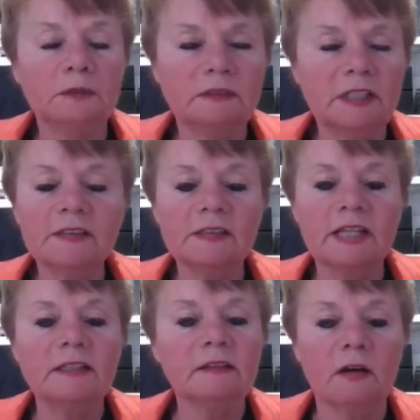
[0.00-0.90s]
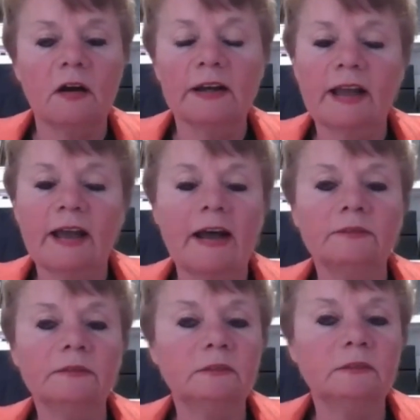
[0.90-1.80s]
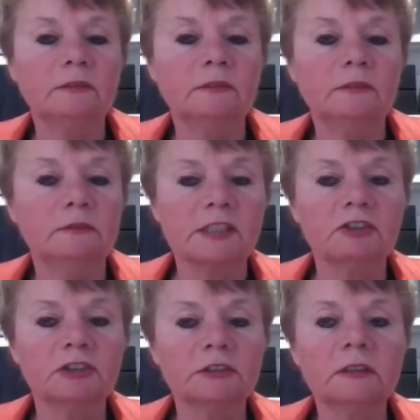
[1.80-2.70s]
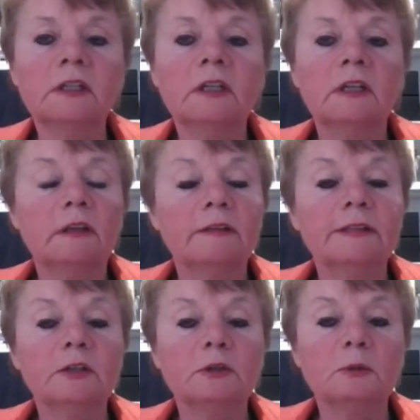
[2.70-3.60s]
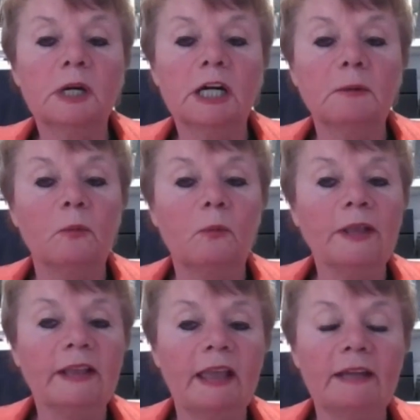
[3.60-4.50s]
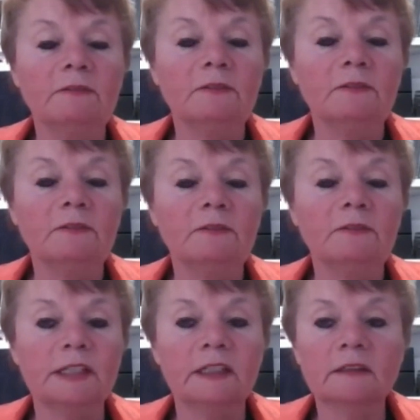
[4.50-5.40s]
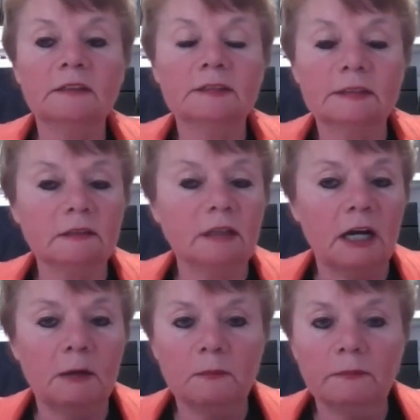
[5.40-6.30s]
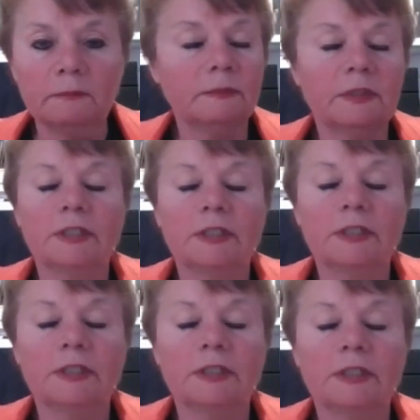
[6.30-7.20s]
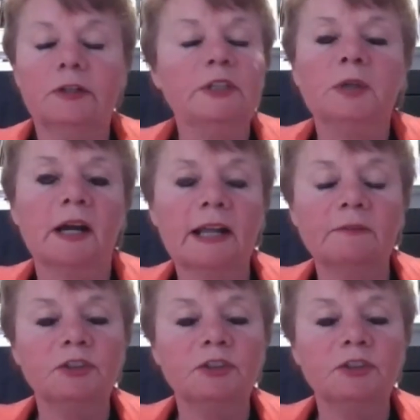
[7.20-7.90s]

TSSA does not have jurisdiction. So we can't enforce things, where we do not have